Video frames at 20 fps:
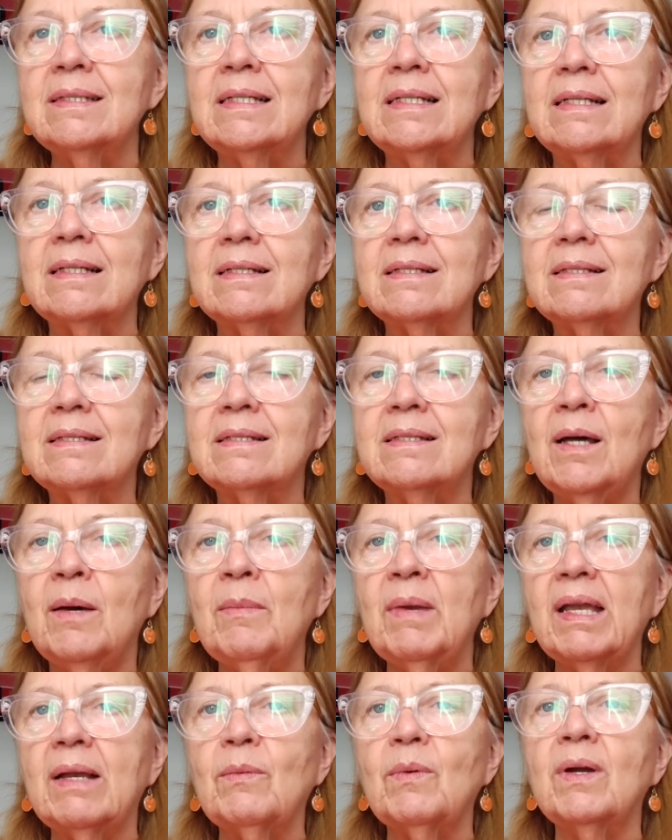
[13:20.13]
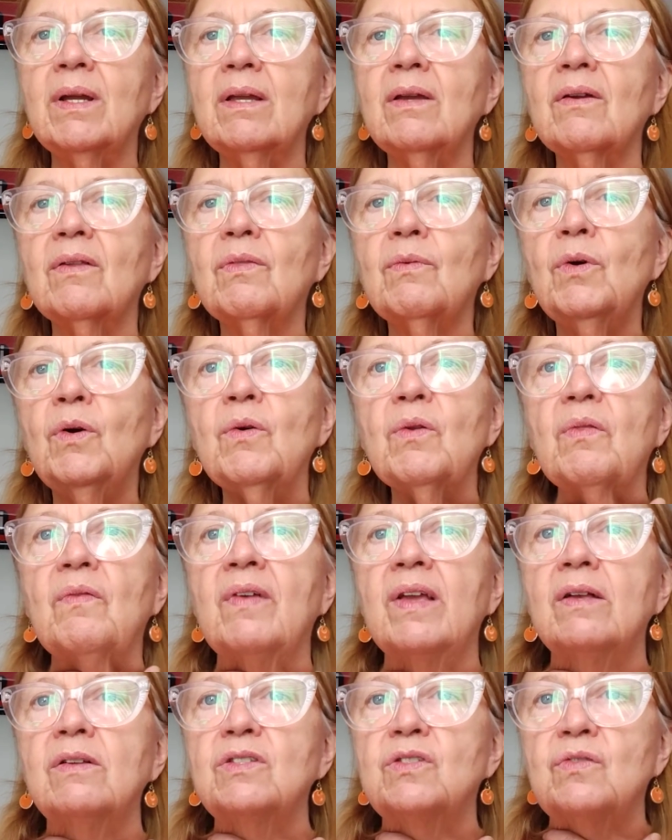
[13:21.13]
the stomach where your throat
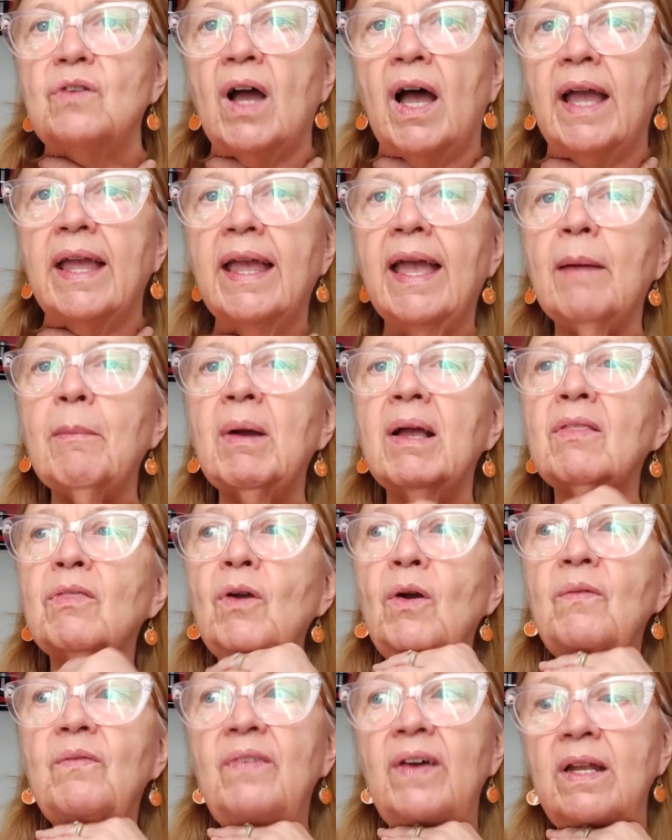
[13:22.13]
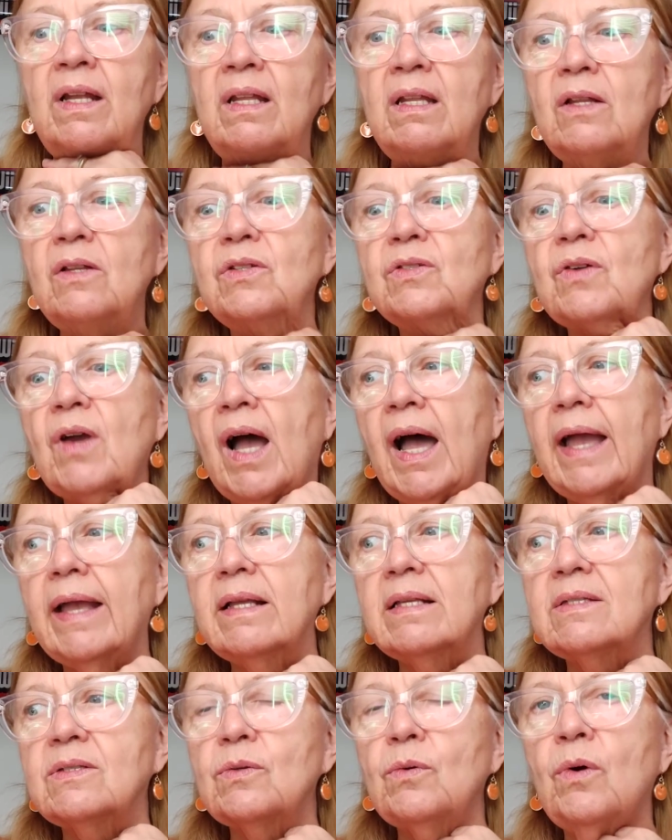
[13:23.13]
feels dry. Yeah, my throat felt a little dry
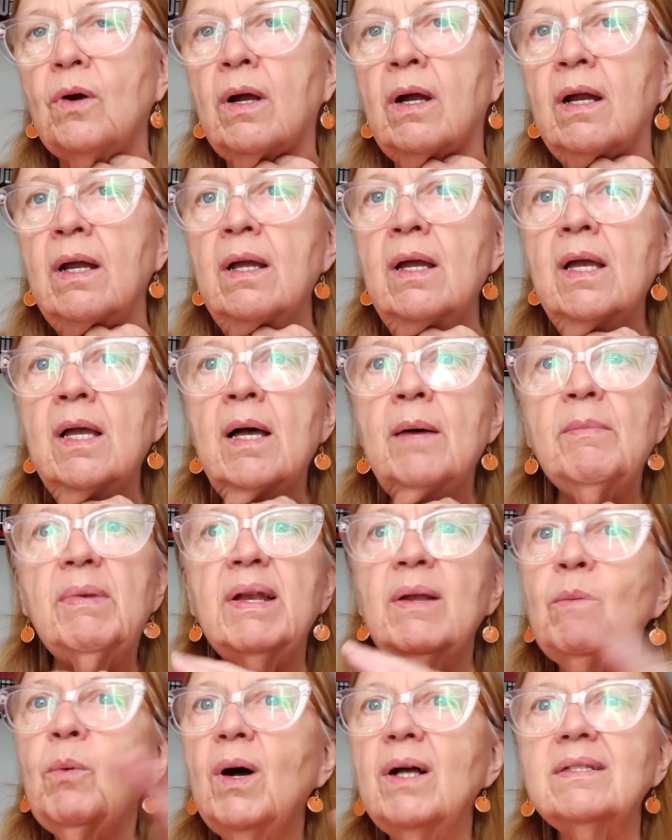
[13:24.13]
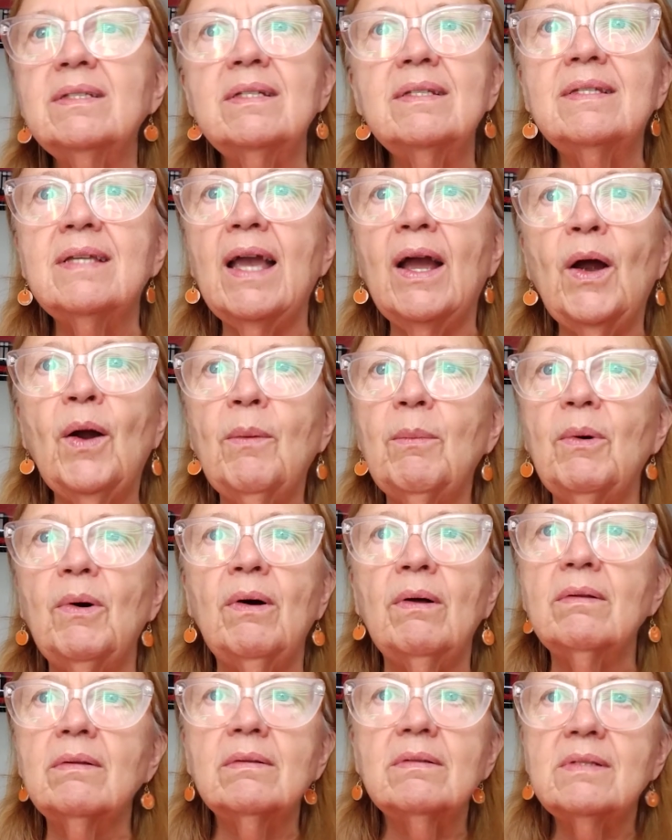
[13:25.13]
and sore, but it wasn't
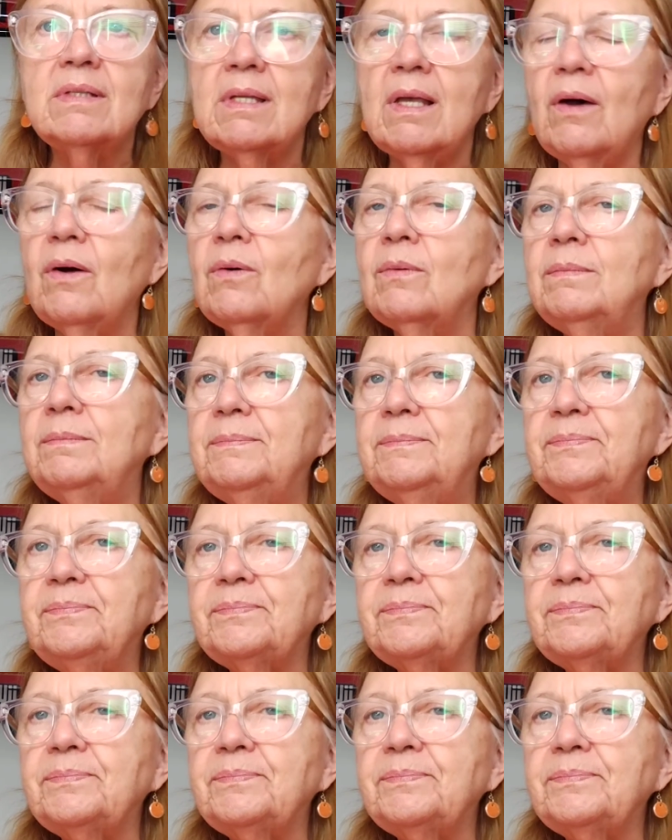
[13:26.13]
terrible. So